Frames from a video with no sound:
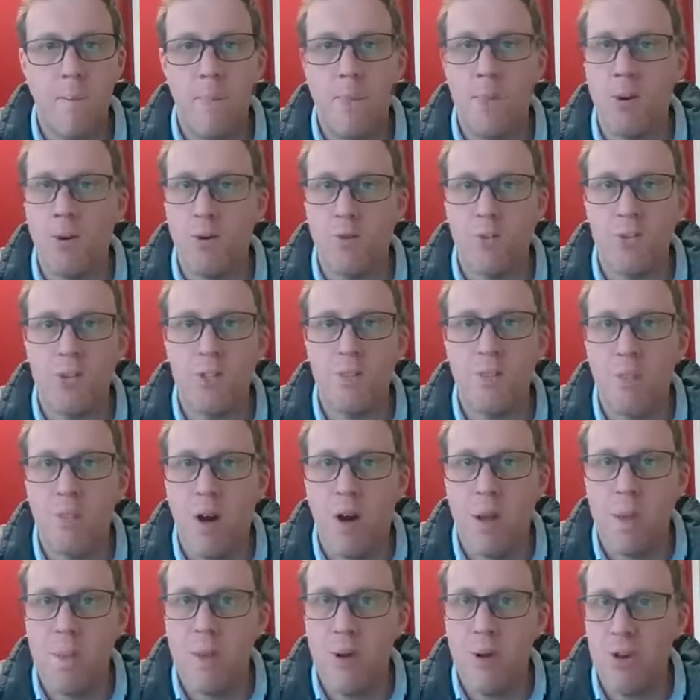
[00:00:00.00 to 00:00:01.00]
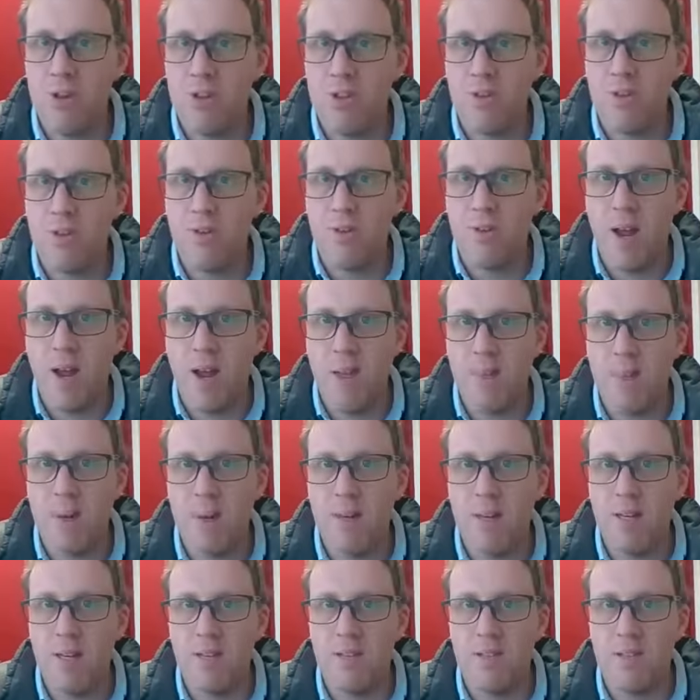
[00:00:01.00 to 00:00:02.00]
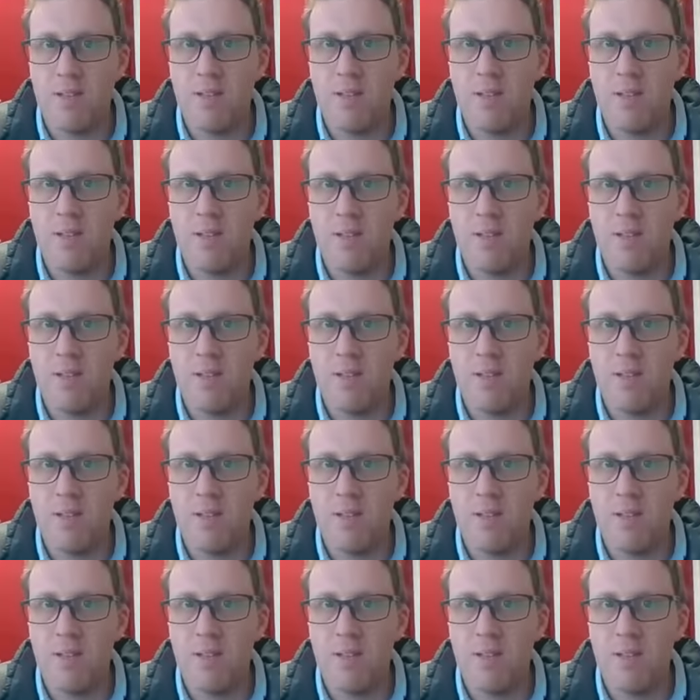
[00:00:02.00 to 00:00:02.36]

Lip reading: not just my personal happiness.